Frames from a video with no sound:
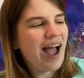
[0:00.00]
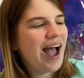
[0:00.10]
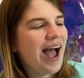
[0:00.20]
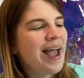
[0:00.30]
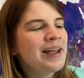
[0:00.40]

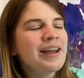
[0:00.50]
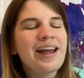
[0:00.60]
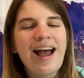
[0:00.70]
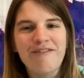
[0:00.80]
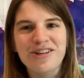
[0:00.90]
I
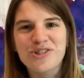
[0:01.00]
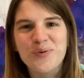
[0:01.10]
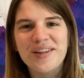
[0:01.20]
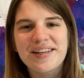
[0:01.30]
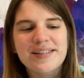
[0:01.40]
have
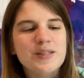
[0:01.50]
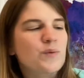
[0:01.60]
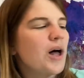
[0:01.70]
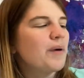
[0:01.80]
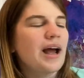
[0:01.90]
enjoyed these as
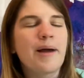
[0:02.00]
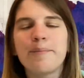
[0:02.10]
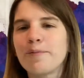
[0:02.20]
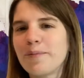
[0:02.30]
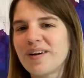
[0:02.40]
well, but
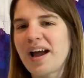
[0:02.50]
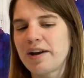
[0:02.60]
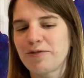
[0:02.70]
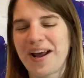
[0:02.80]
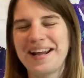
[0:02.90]
I'm kind
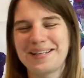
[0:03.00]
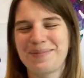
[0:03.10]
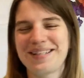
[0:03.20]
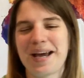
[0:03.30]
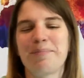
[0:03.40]
of ready to
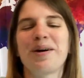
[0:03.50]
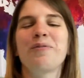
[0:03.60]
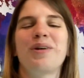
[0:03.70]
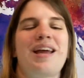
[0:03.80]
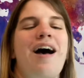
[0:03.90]
be done, but
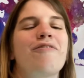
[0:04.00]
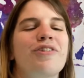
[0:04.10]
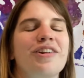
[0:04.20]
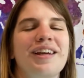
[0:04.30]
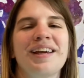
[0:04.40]
we have
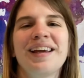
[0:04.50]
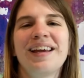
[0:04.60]
really